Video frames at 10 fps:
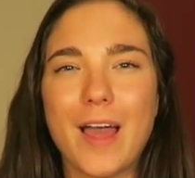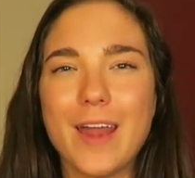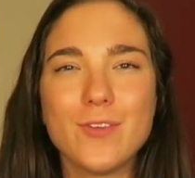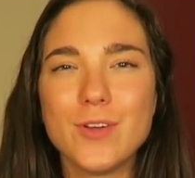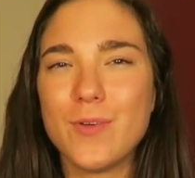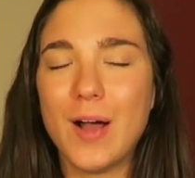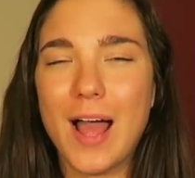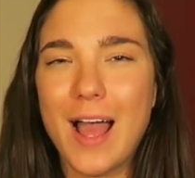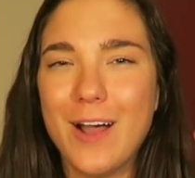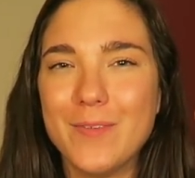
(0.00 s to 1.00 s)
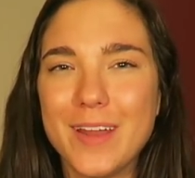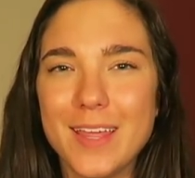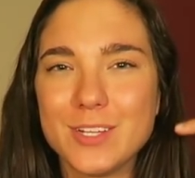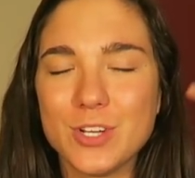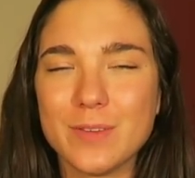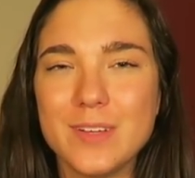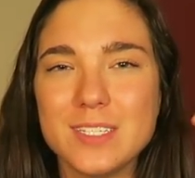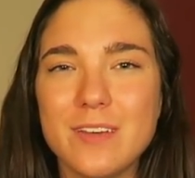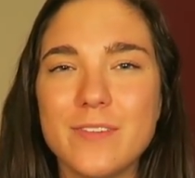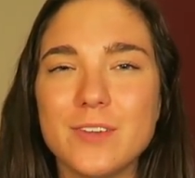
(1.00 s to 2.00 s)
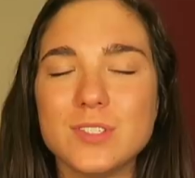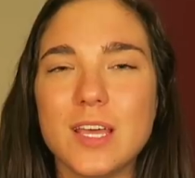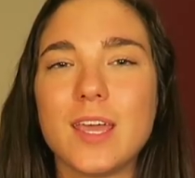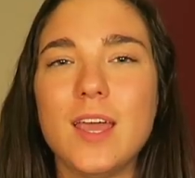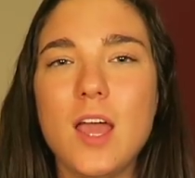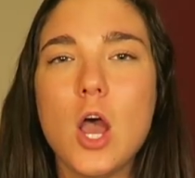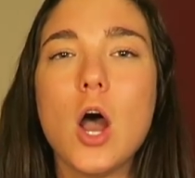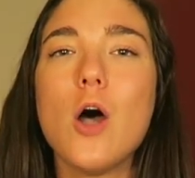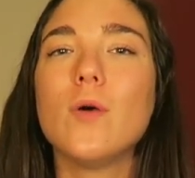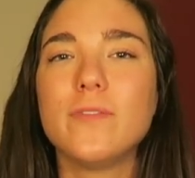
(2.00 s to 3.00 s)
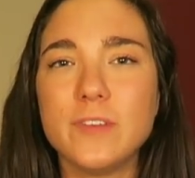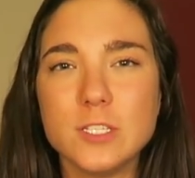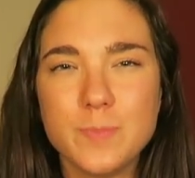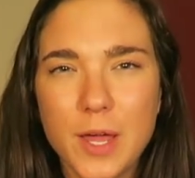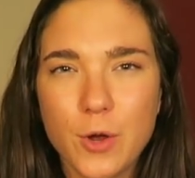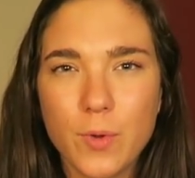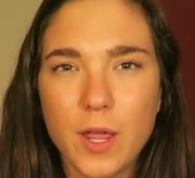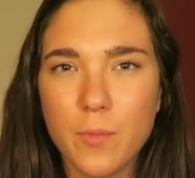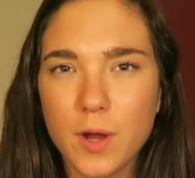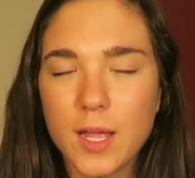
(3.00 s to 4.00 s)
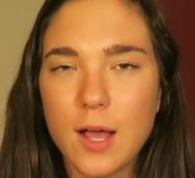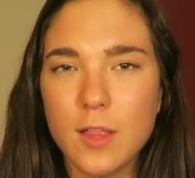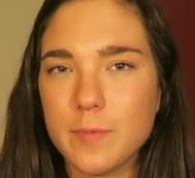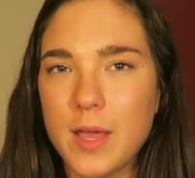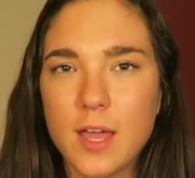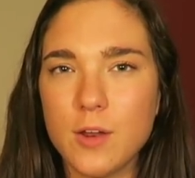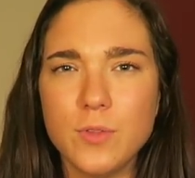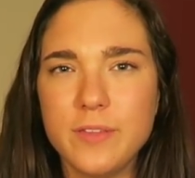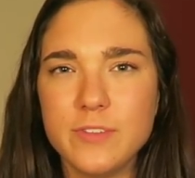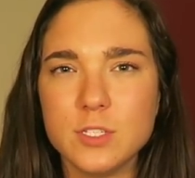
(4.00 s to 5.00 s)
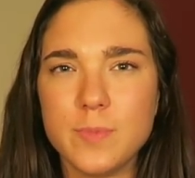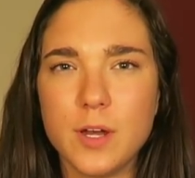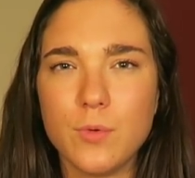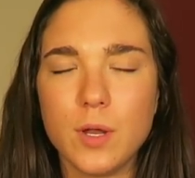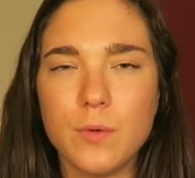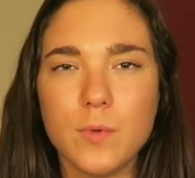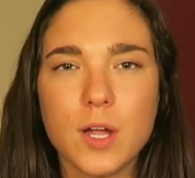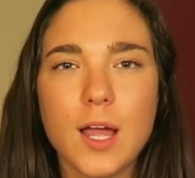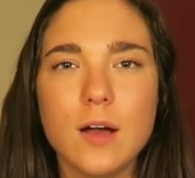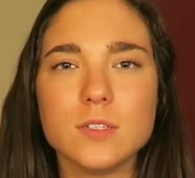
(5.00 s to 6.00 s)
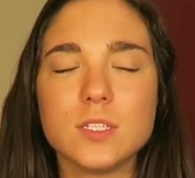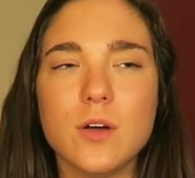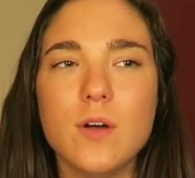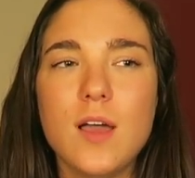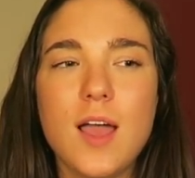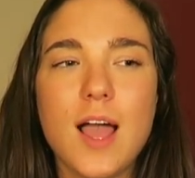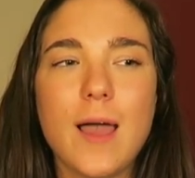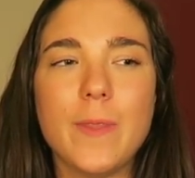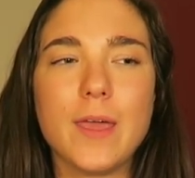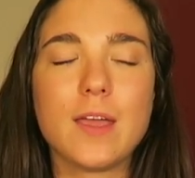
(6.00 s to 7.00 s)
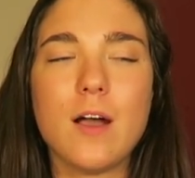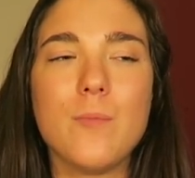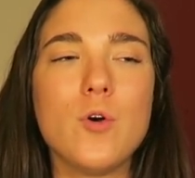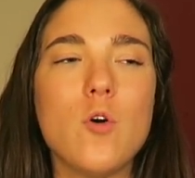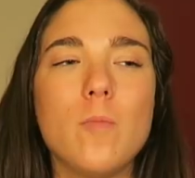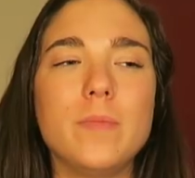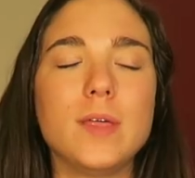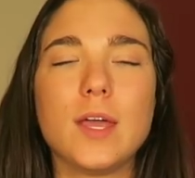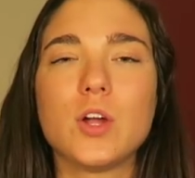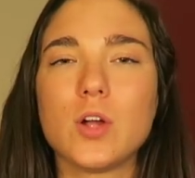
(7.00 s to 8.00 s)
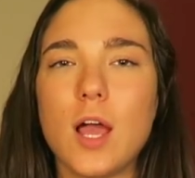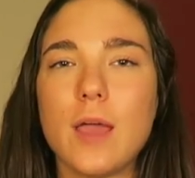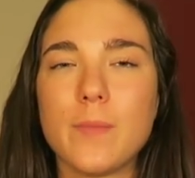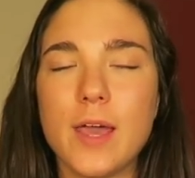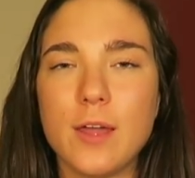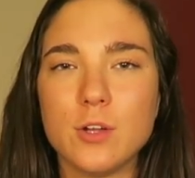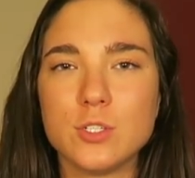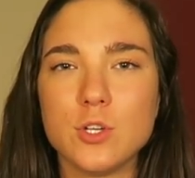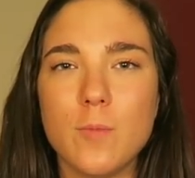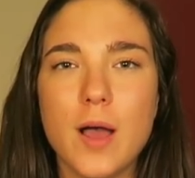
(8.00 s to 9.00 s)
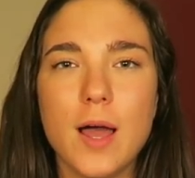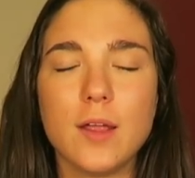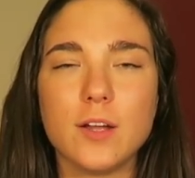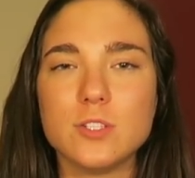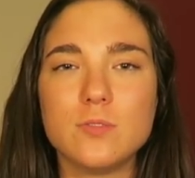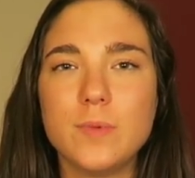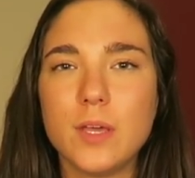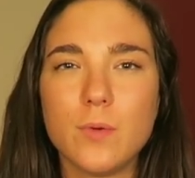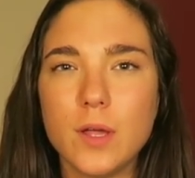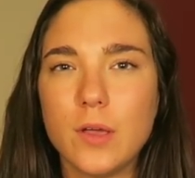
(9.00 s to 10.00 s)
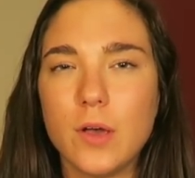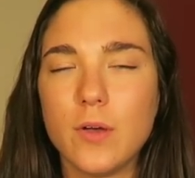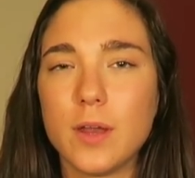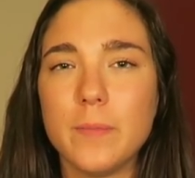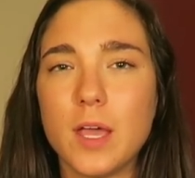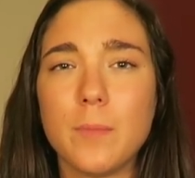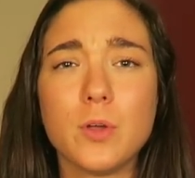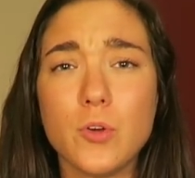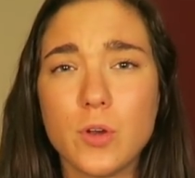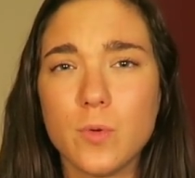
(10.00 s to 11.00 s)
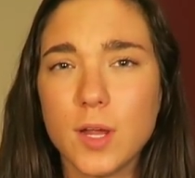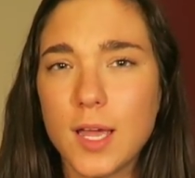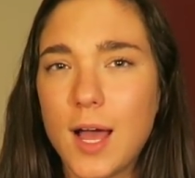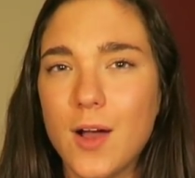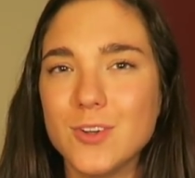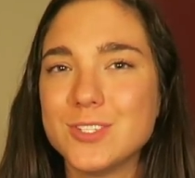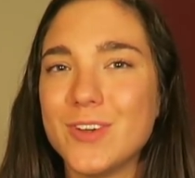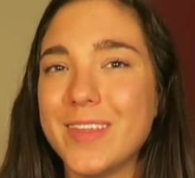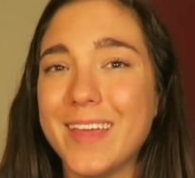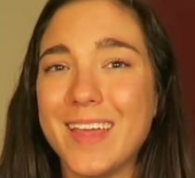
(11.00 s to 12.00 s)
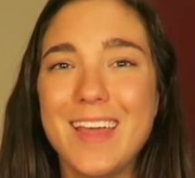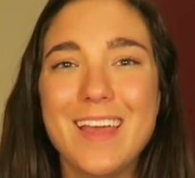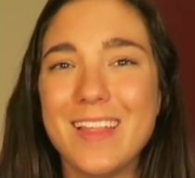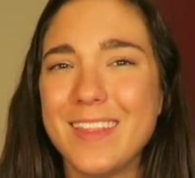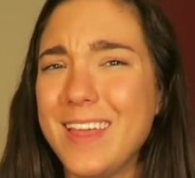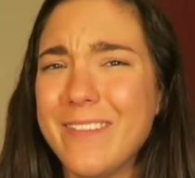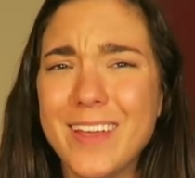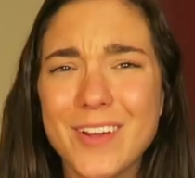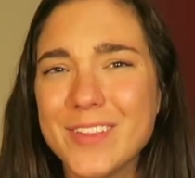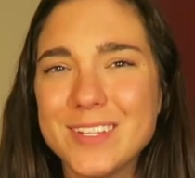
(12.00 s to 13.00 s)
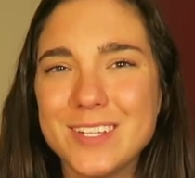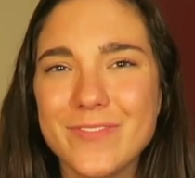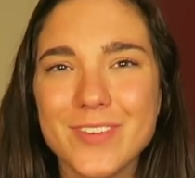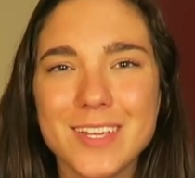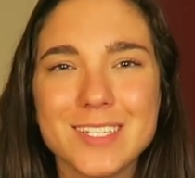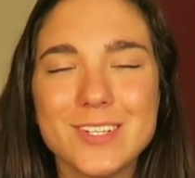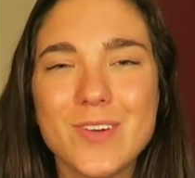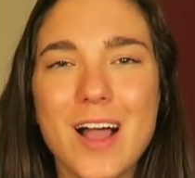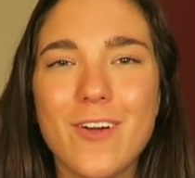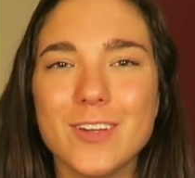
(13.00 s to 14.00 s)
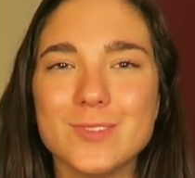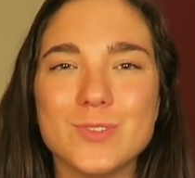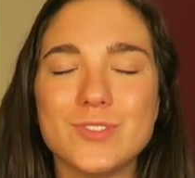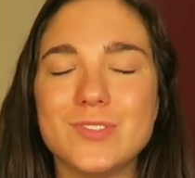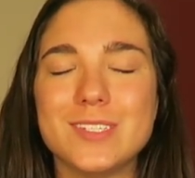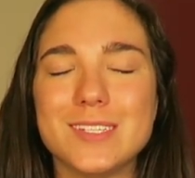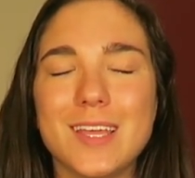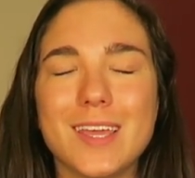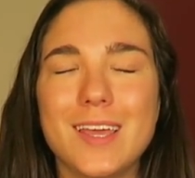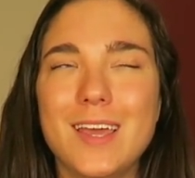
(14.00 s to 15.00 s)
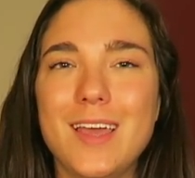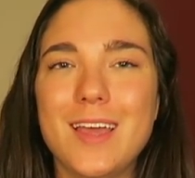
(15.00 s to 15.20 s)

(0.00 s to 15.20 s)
I don't know how, but I like tricked myself. I was like, oh, it feels better when I work out. Like my head only feels better when I work out. So I'd like come home, be like crying, my head hurts so bad. And Gretchen would be like, where are you going? I'm like, I'm going to work out. So I'd like leave and go to the gym for like 2 hours, which would just like